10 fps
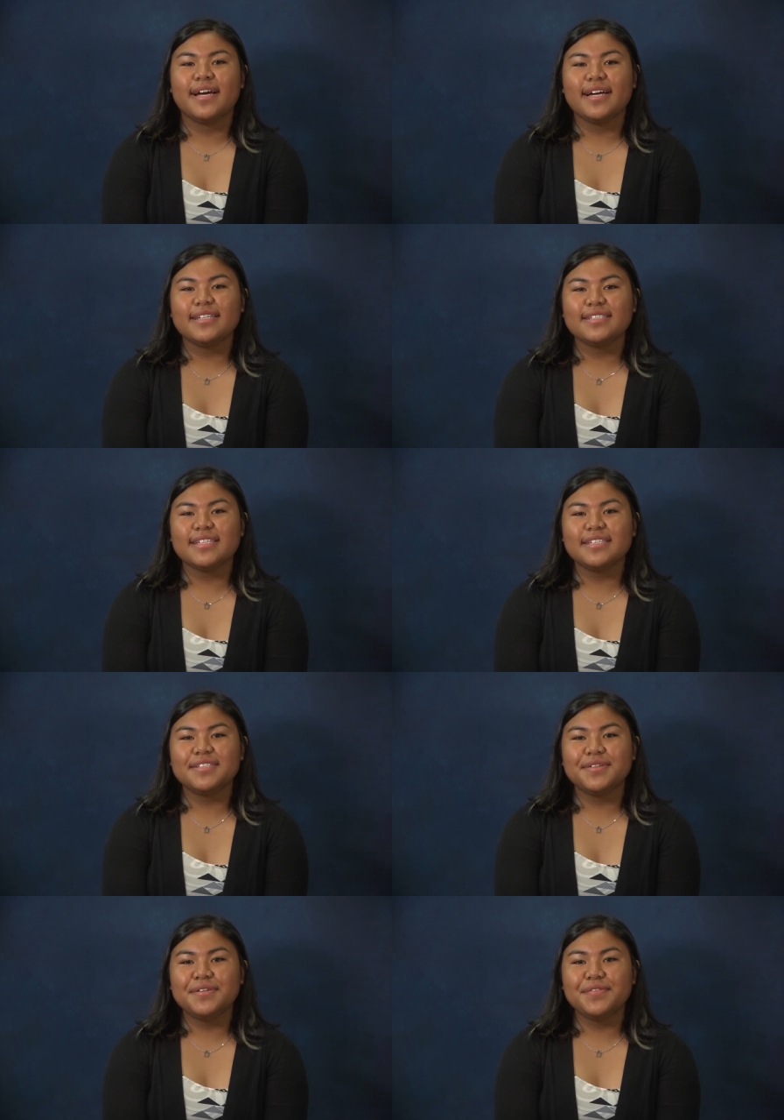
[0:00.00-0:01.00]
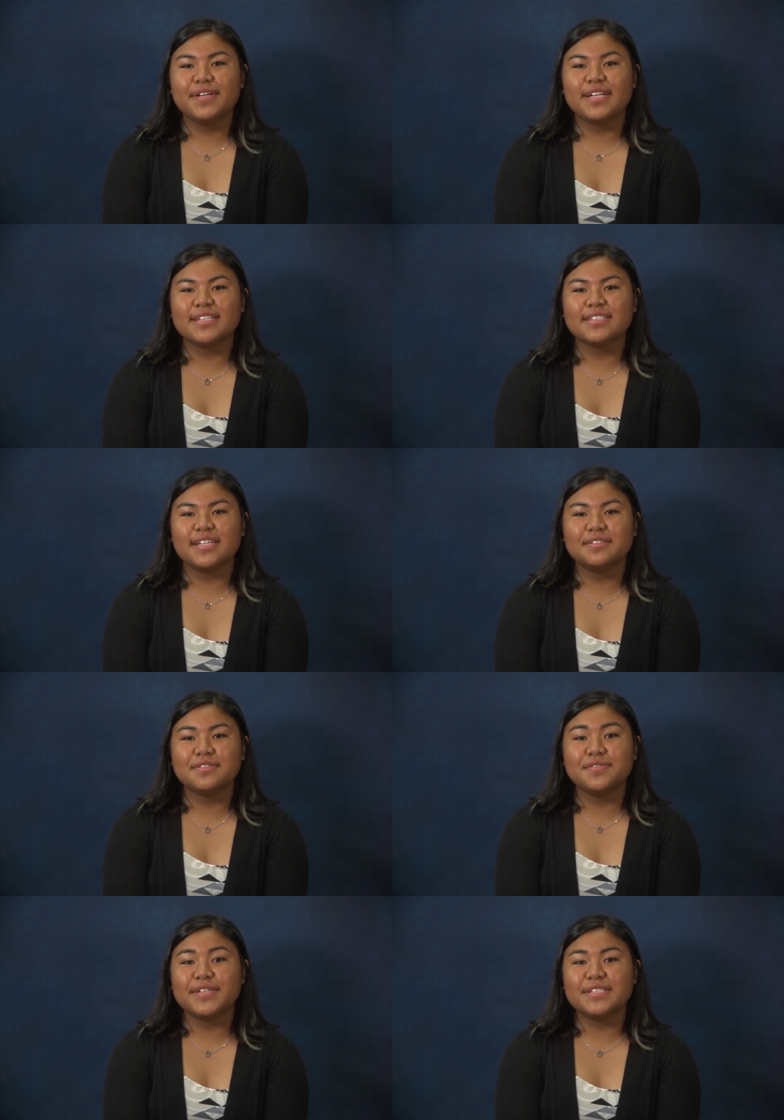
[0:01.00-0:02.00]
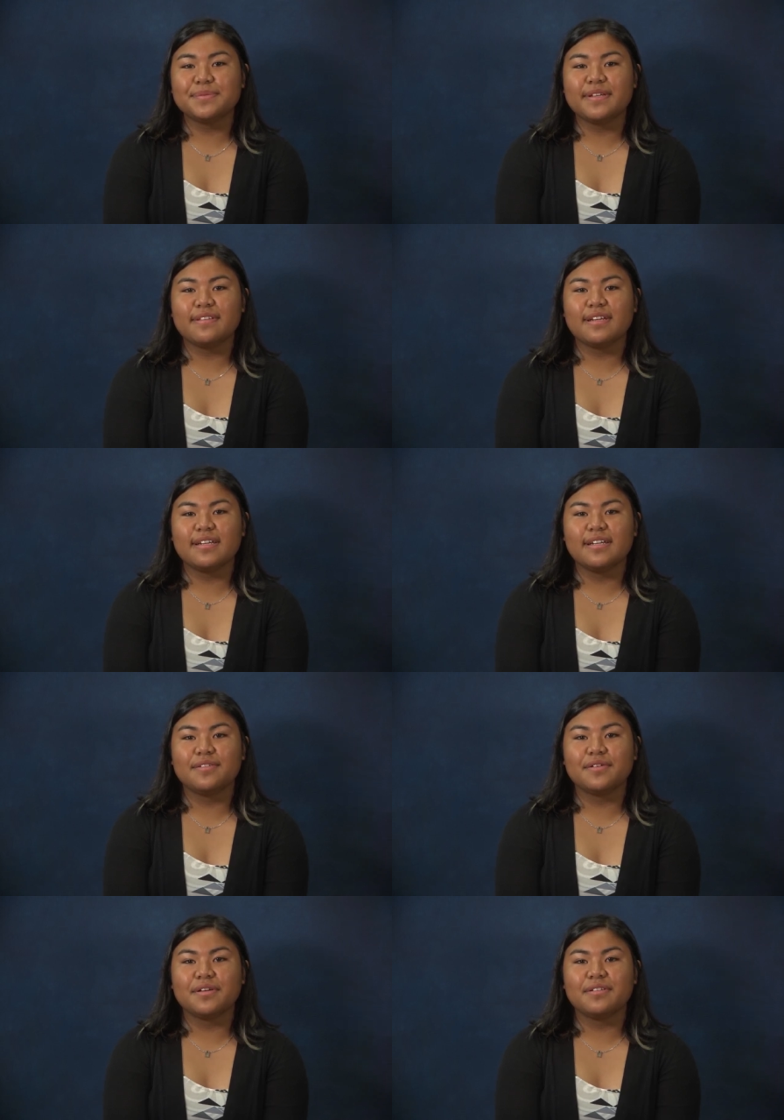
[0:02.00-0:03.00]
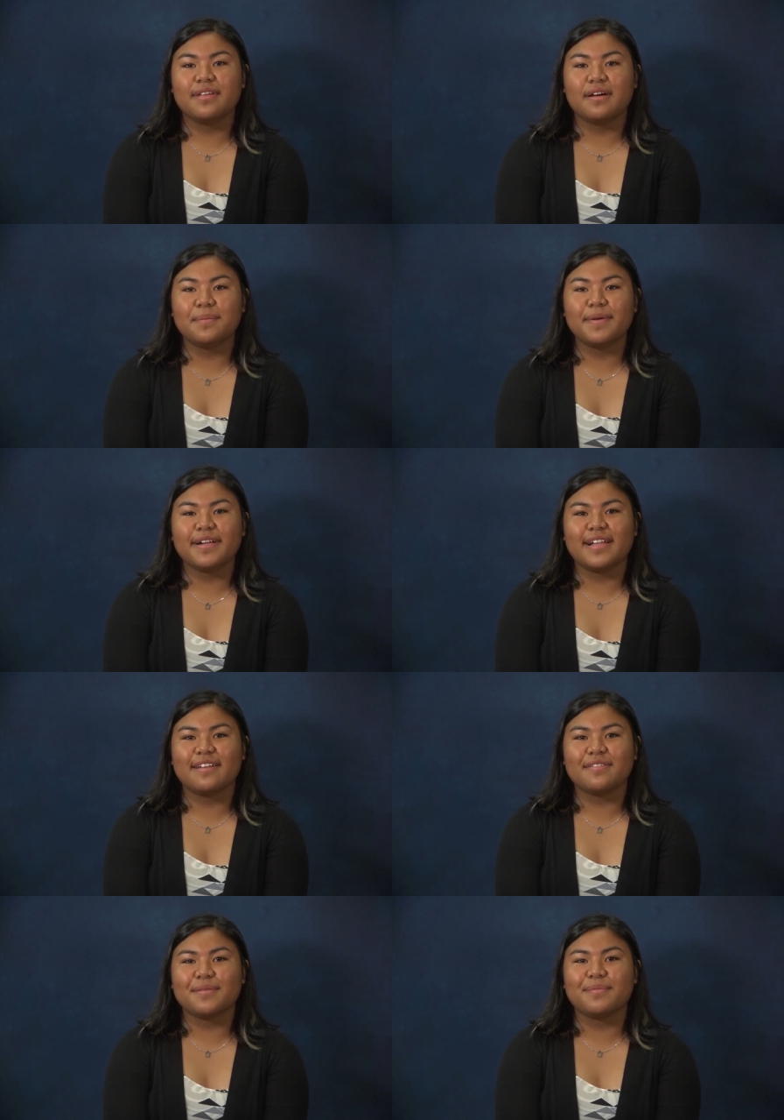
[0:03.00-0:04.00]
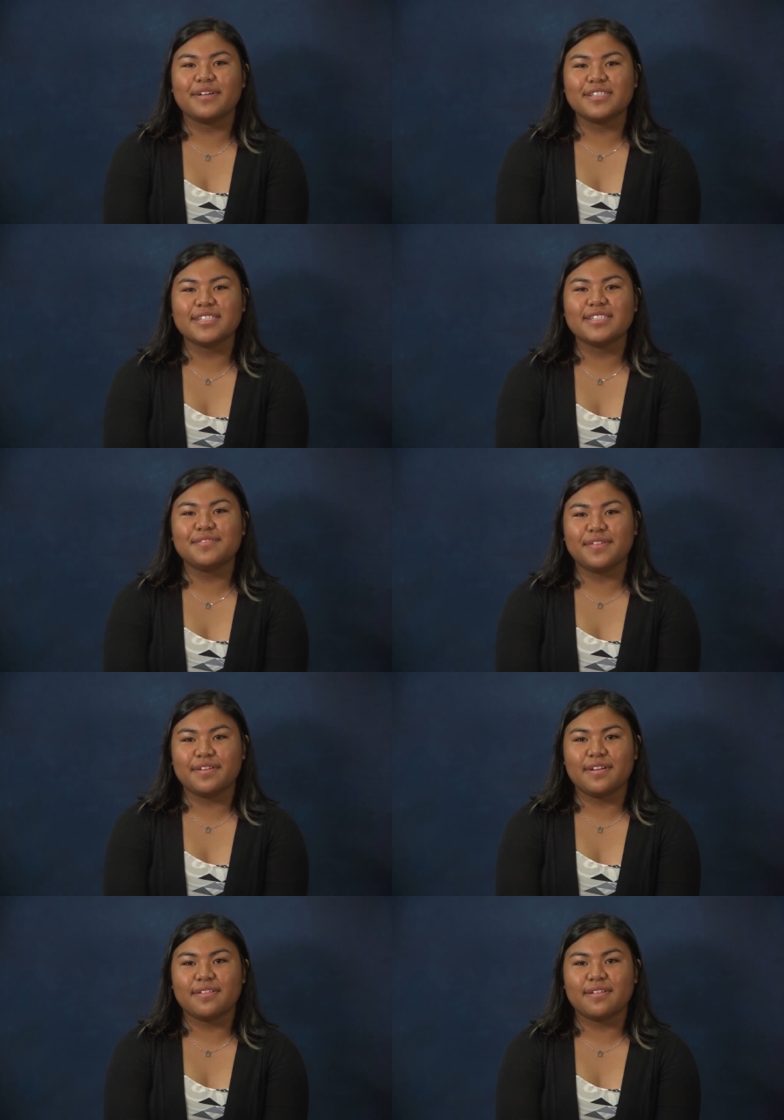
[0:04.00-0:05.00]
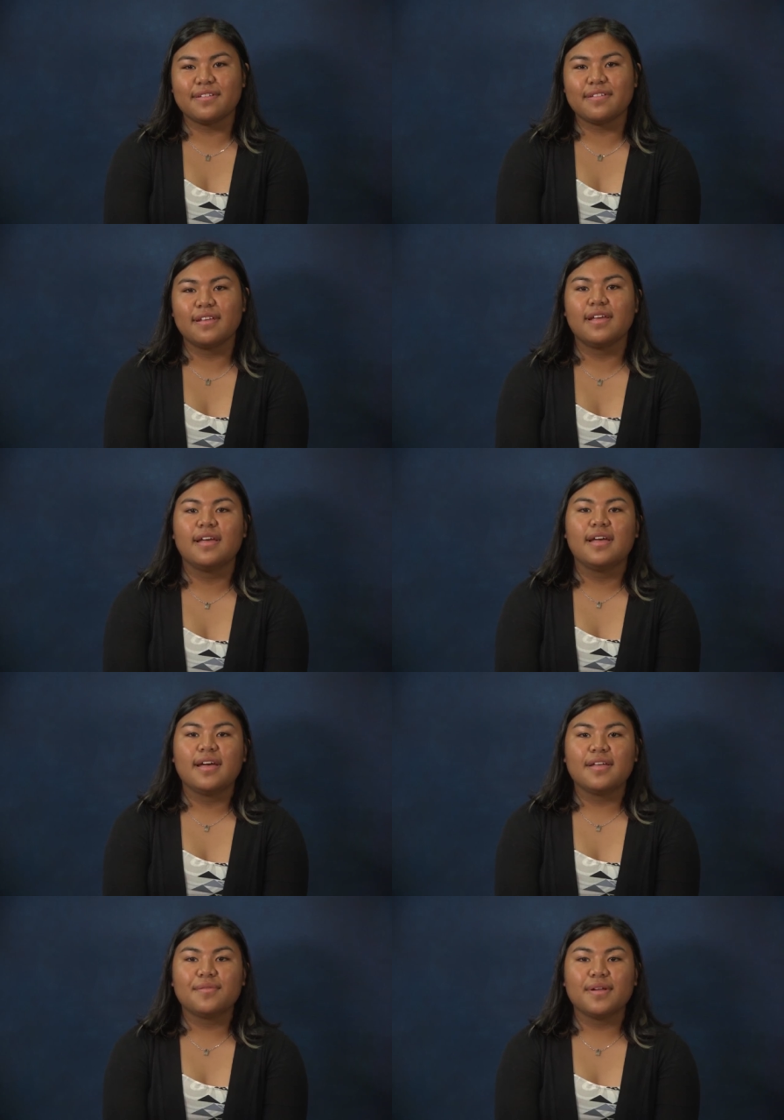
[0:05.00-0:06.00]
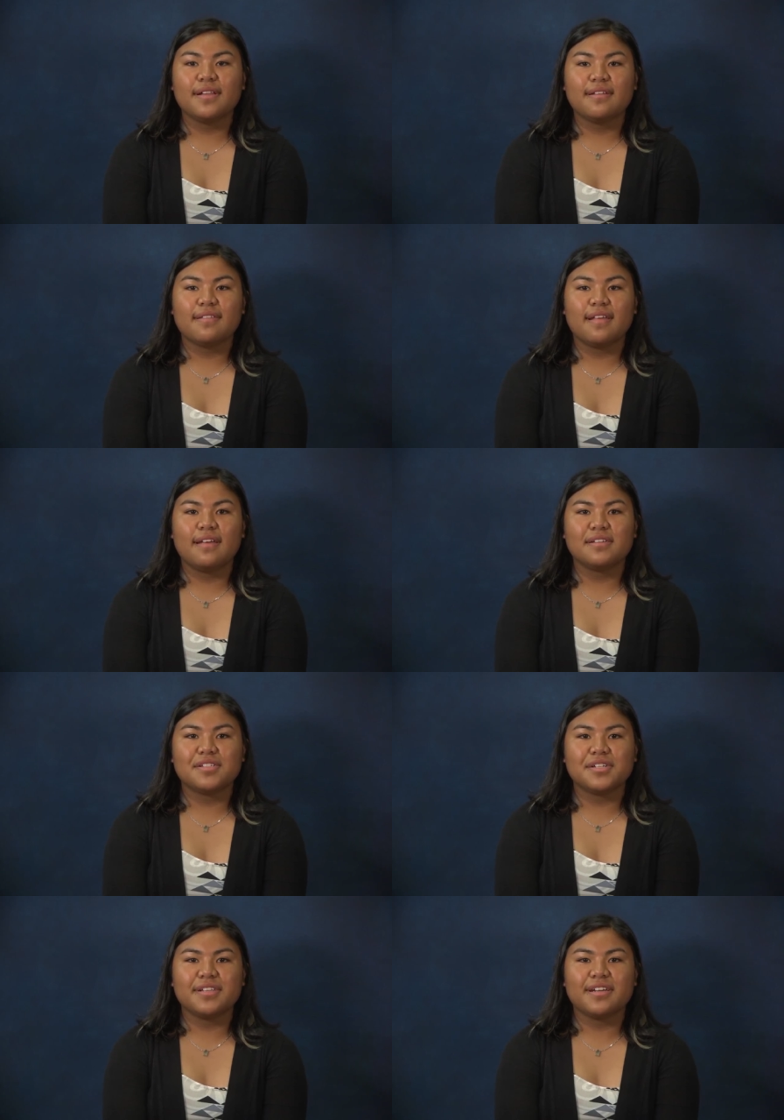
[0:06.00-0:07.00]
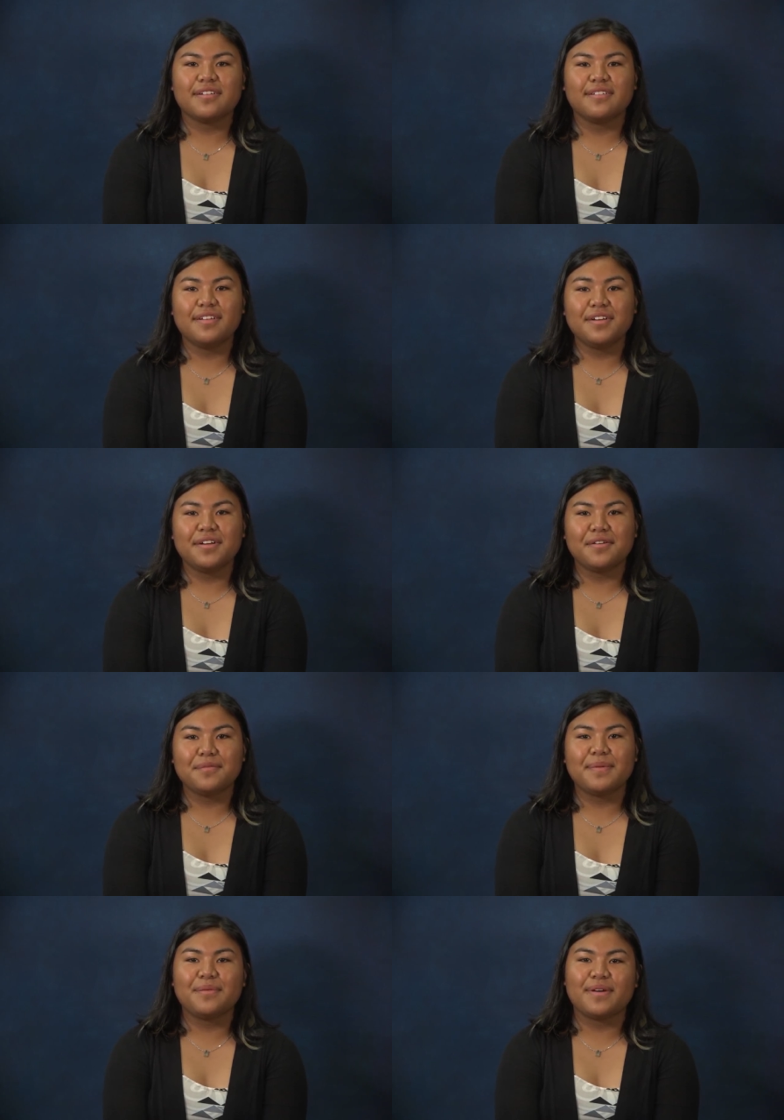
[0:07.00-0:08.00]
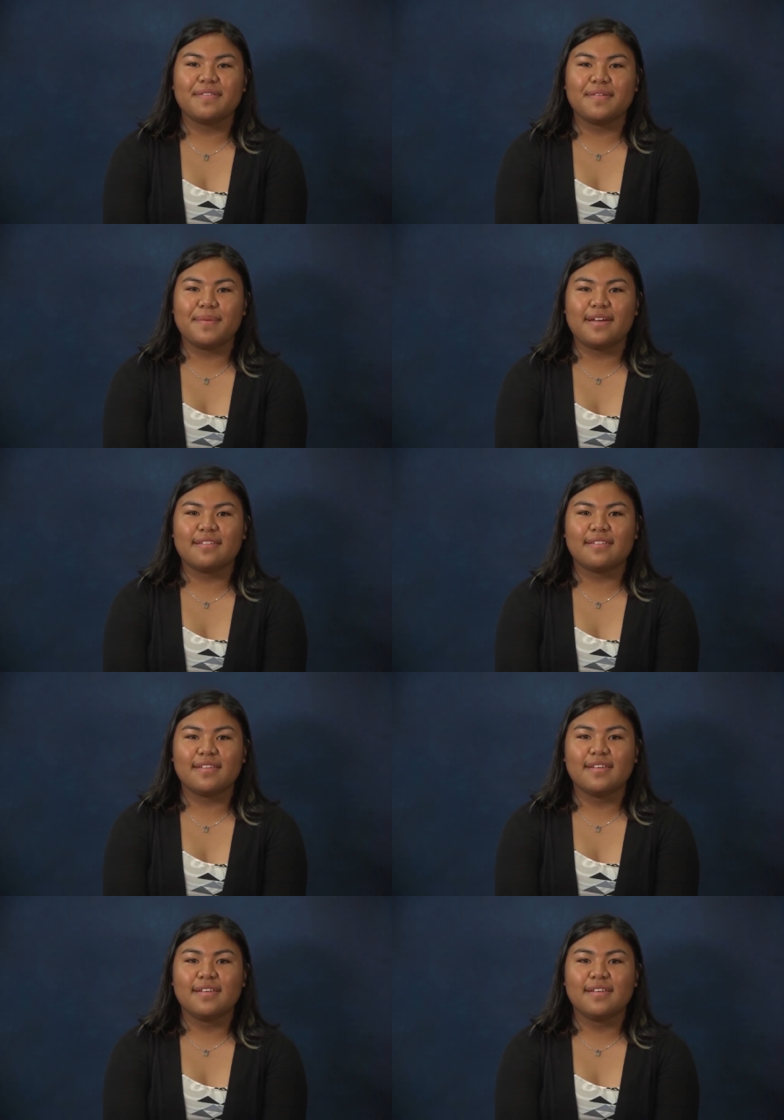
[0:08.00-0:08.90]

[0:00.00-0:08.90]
I decided to run for class council vice president in order to help our class with projects and fundraisers, as well as ensure that our senior year will be one of the best.